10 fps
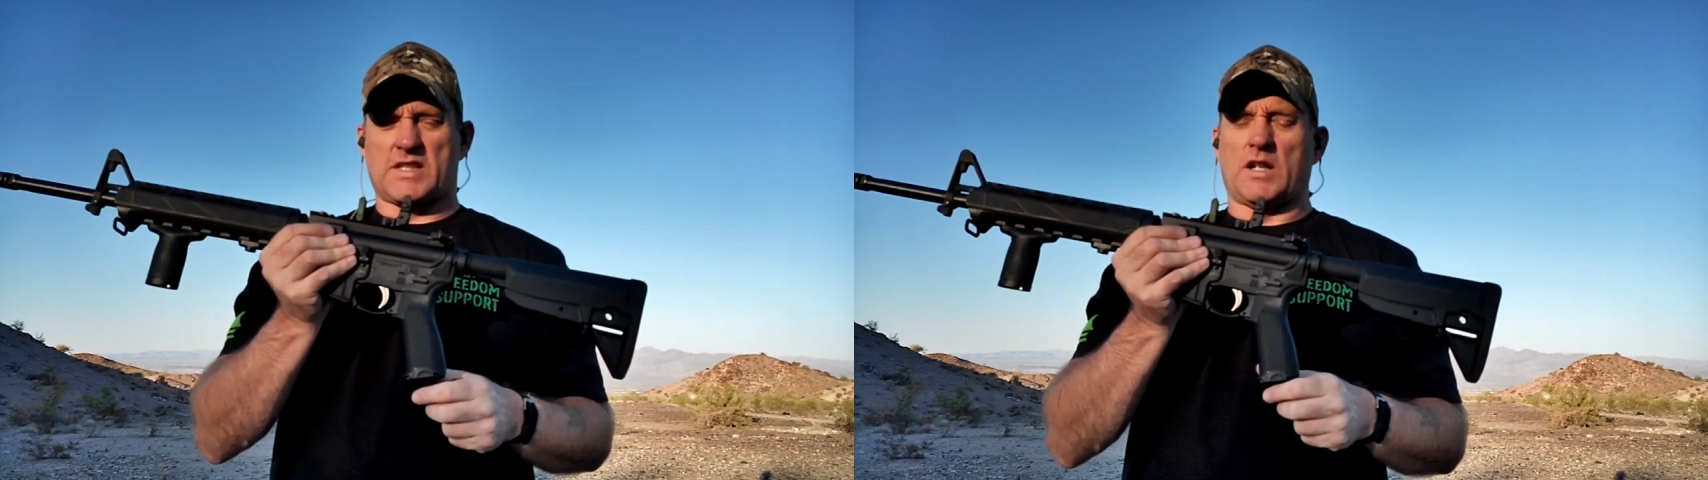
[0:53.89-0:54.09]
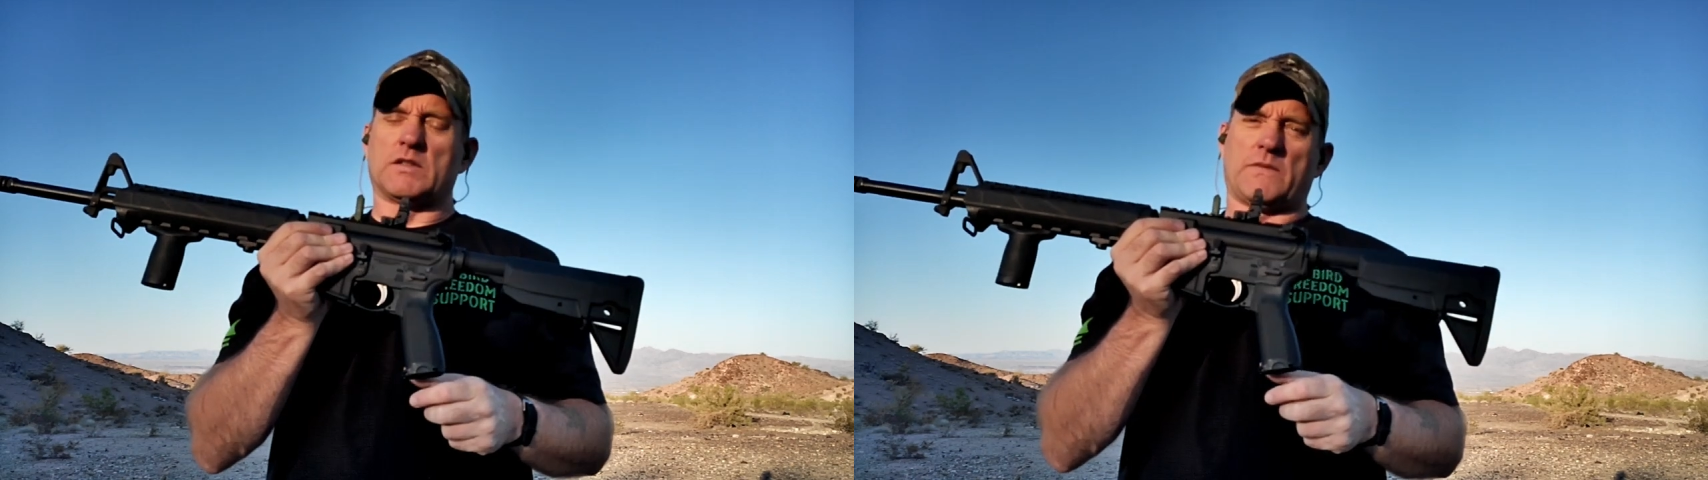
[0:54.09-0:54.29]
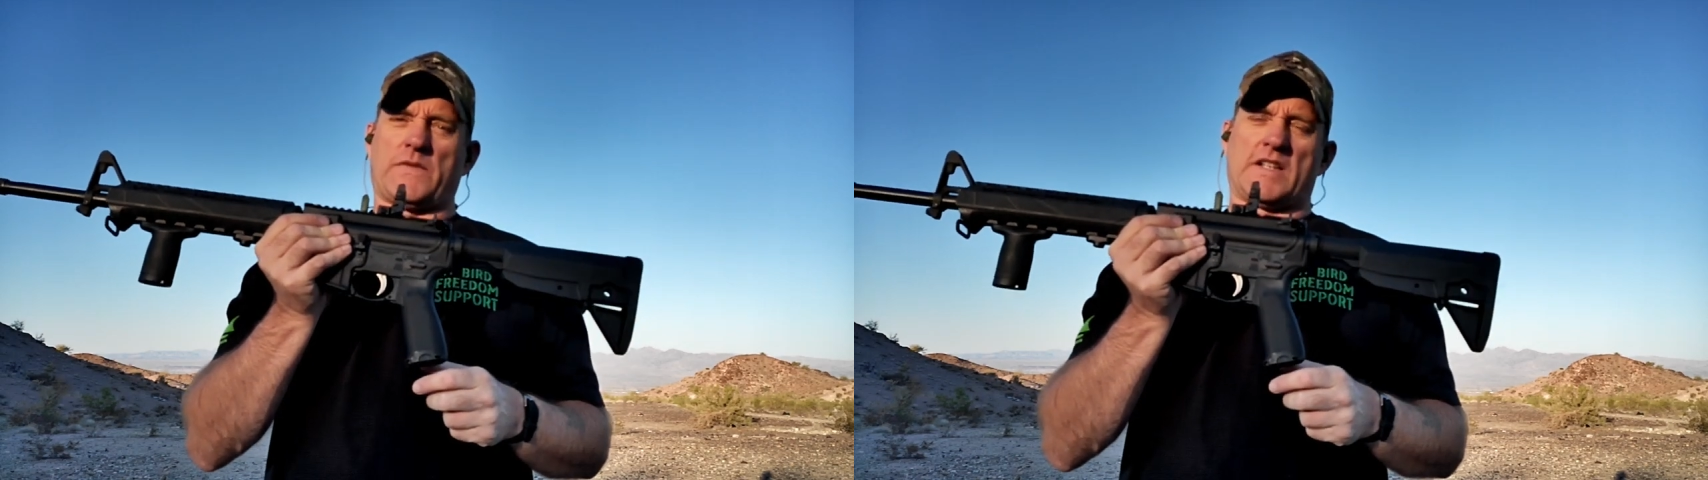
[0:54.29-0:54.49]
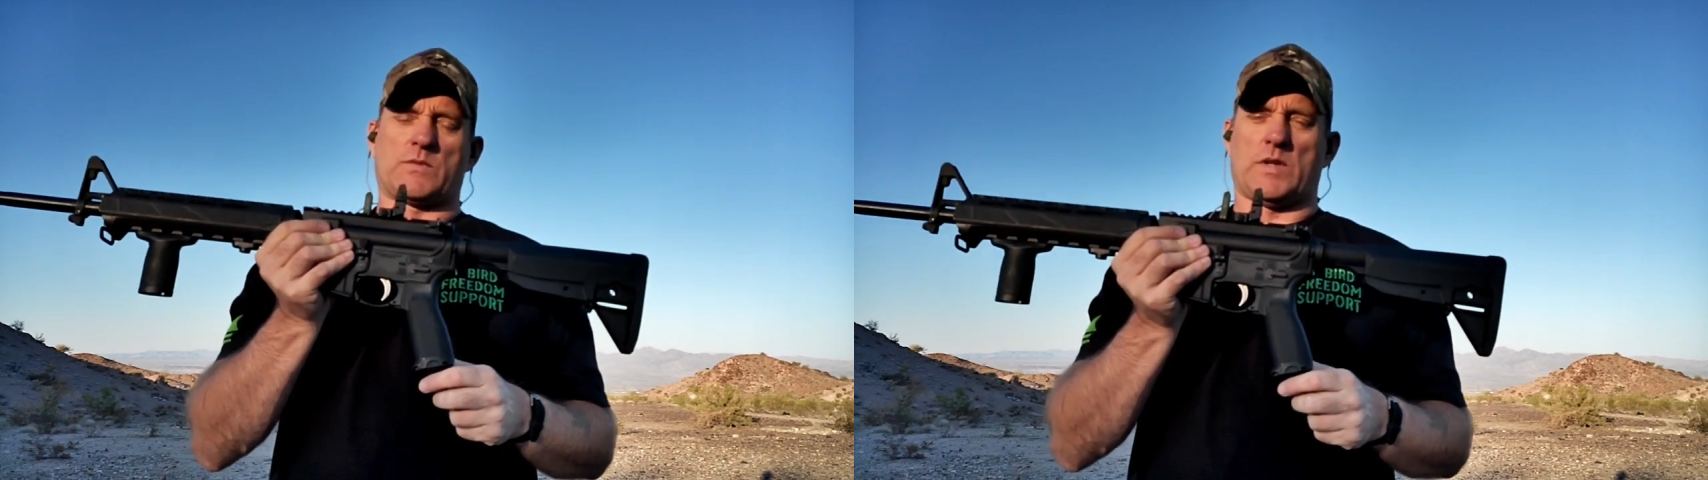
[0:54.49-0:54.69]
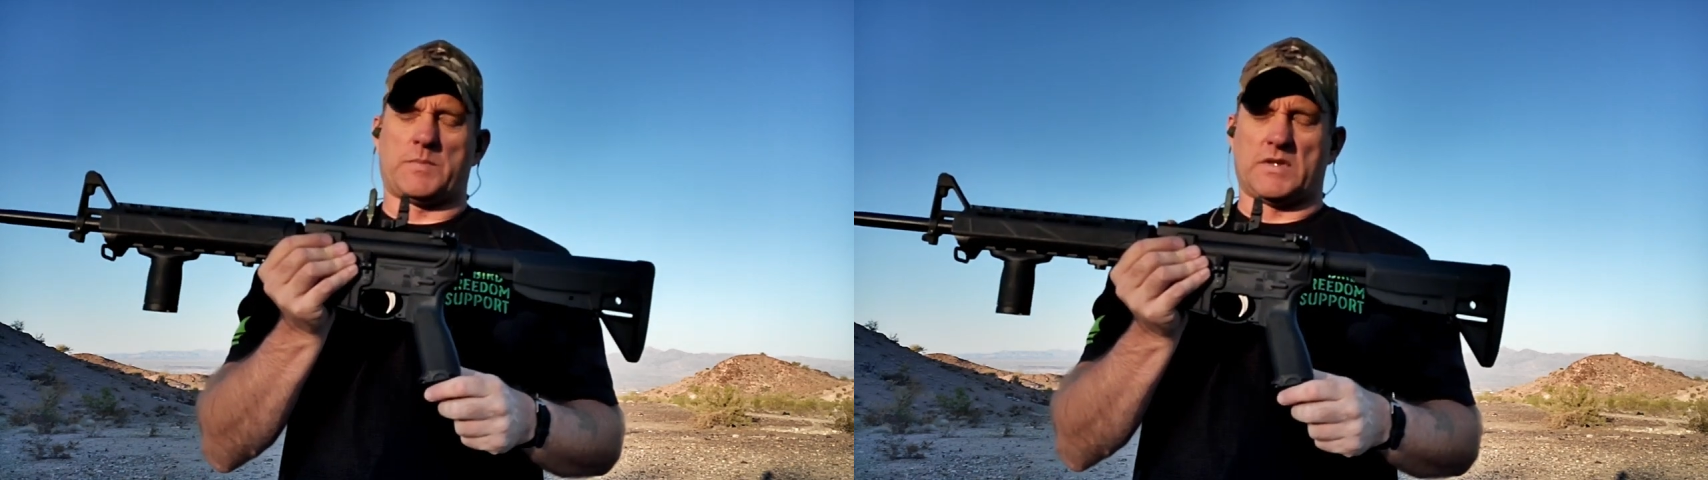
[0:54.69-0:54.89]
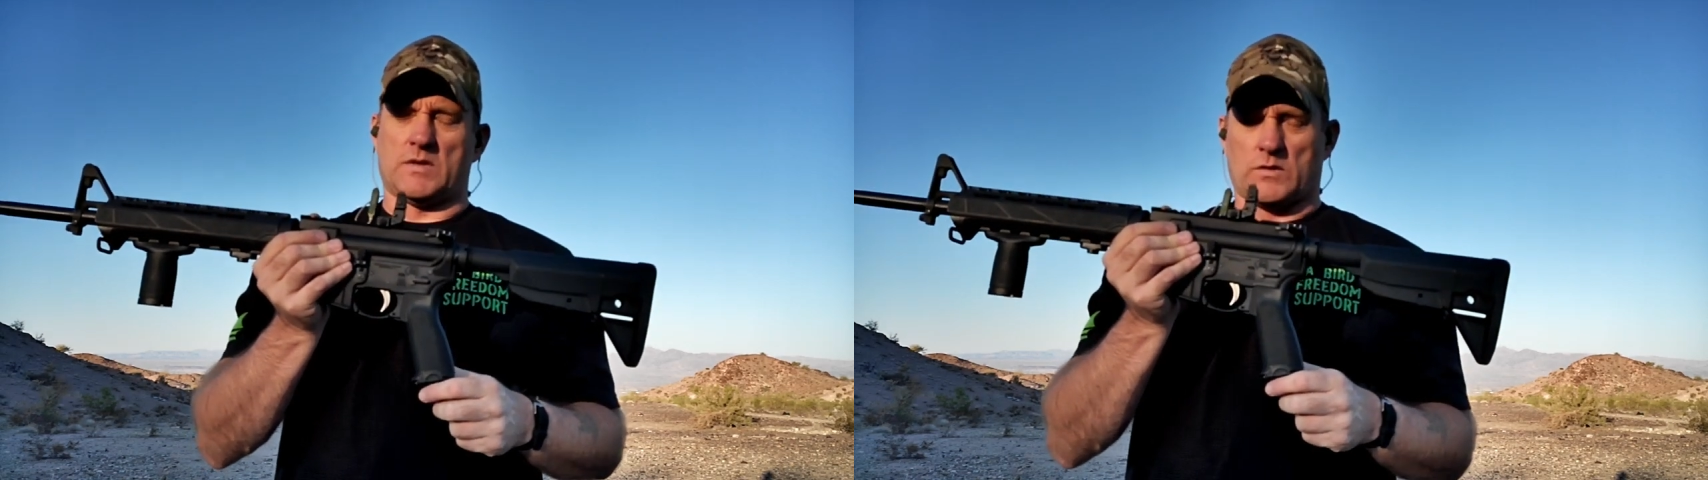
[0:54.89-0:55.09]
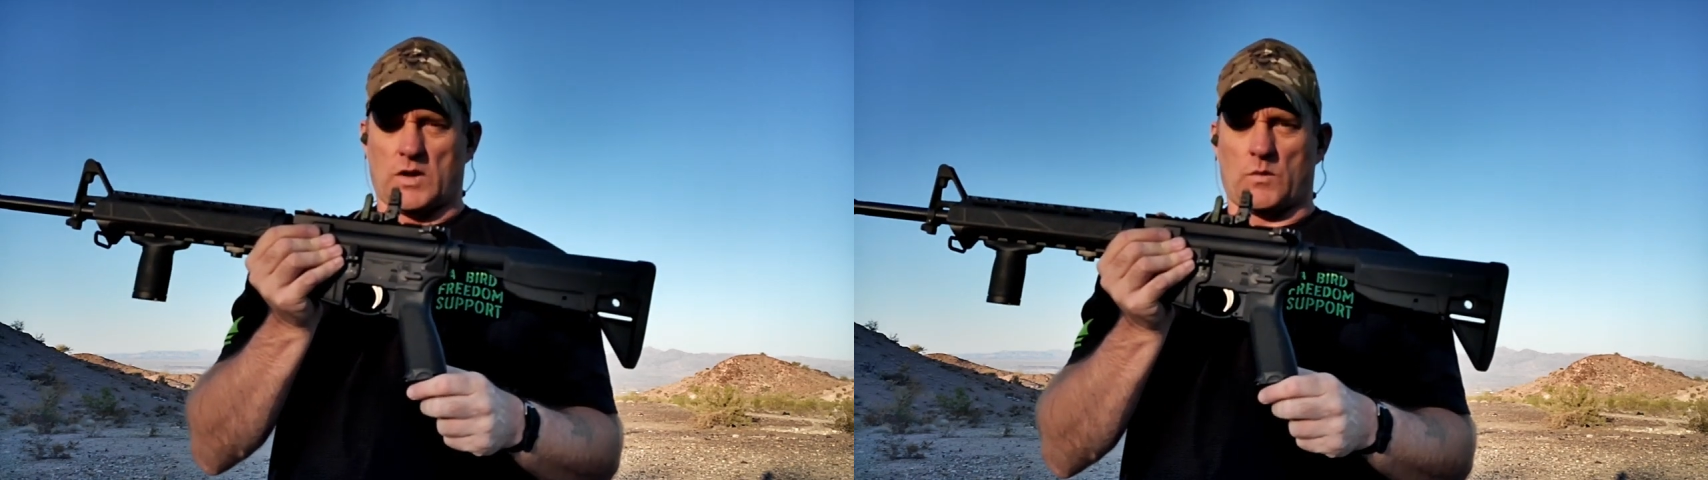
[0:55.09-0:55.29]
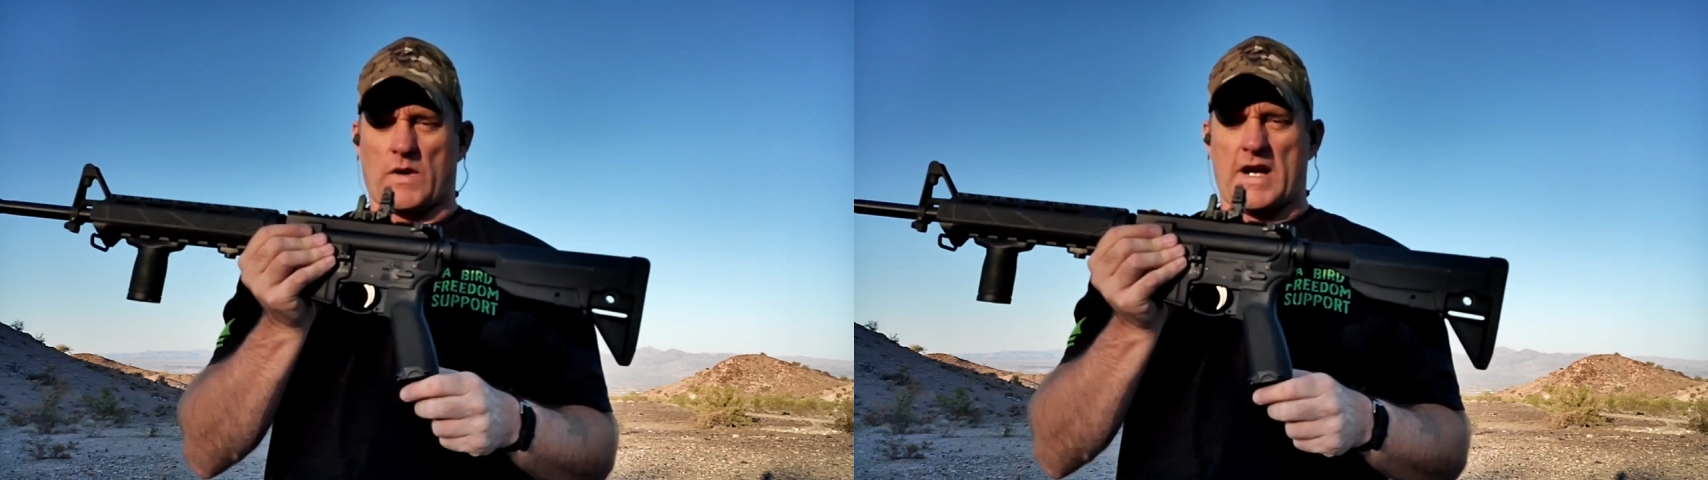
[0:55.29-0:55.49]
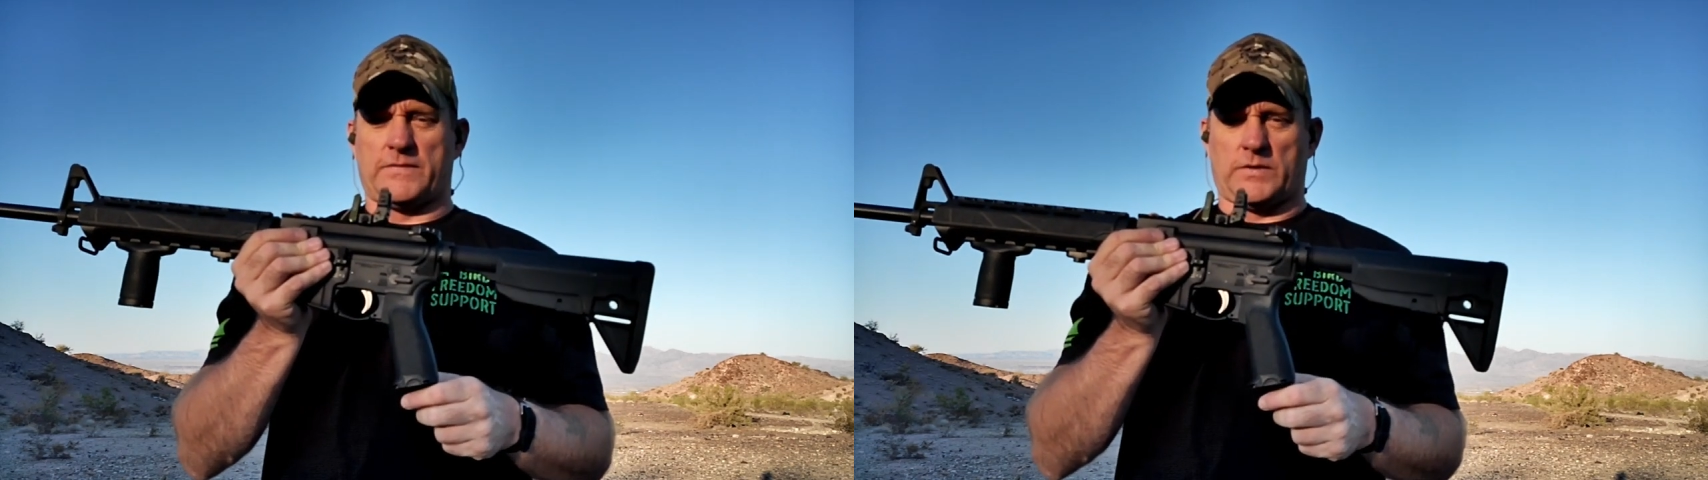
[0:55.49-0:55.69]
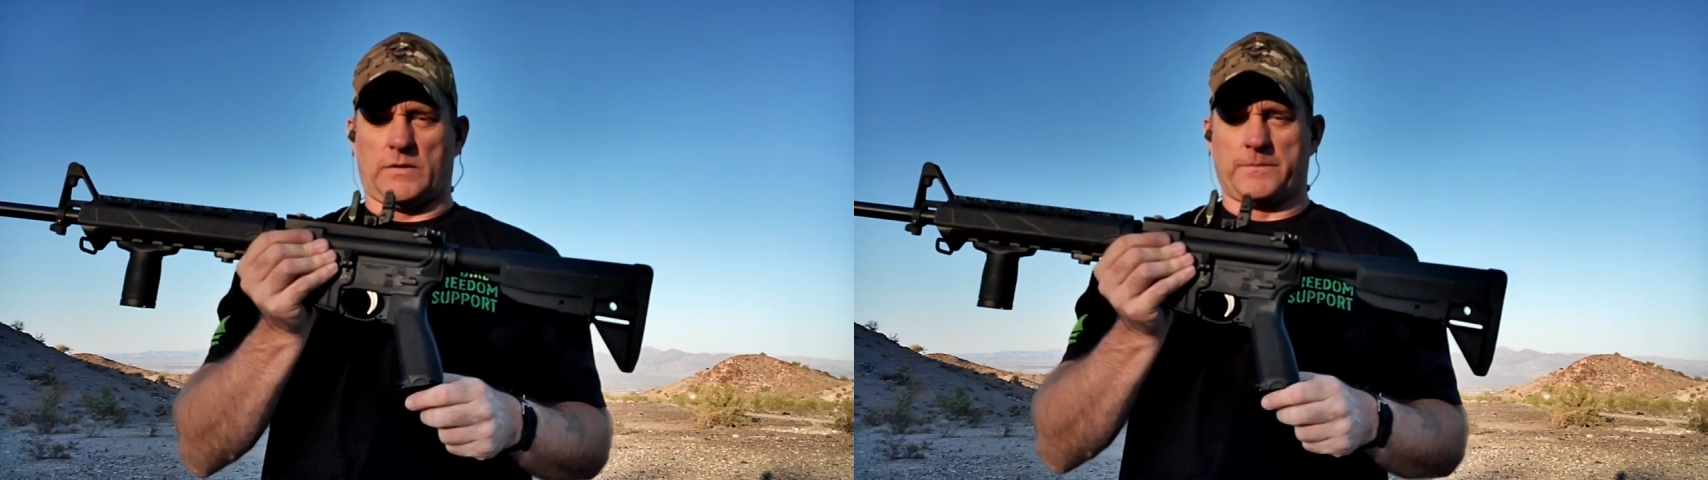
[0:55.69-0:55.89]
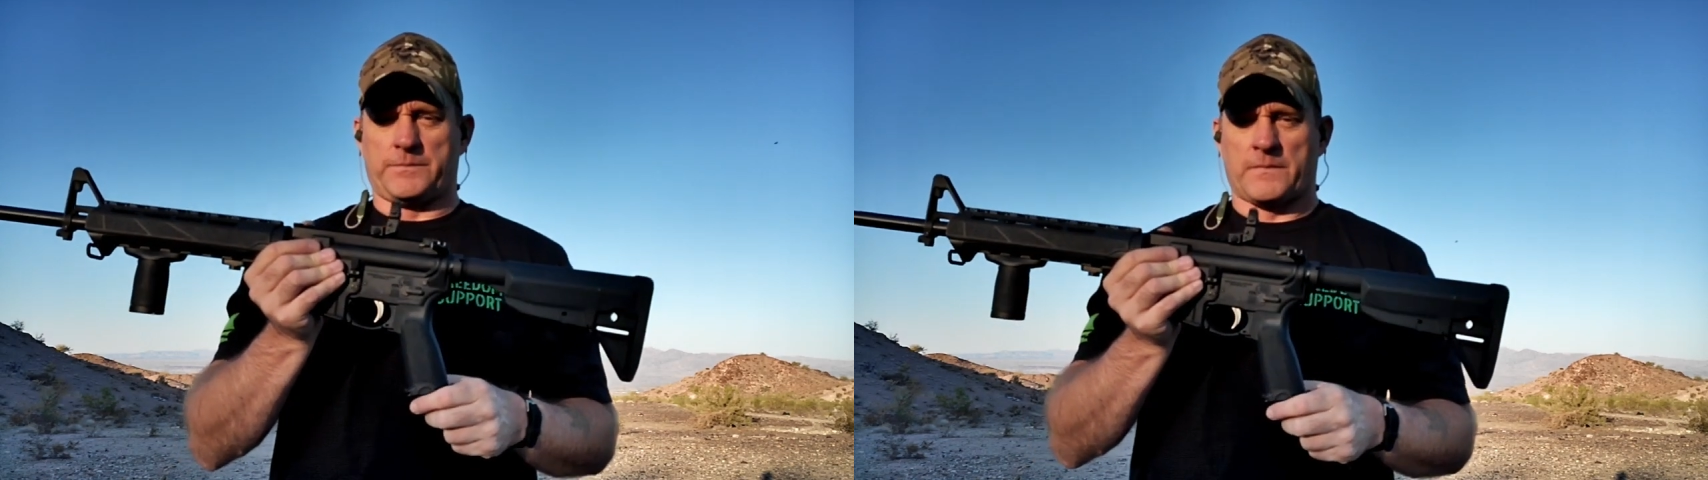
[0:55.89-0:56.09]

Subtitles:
self-defense weapon or a rifle,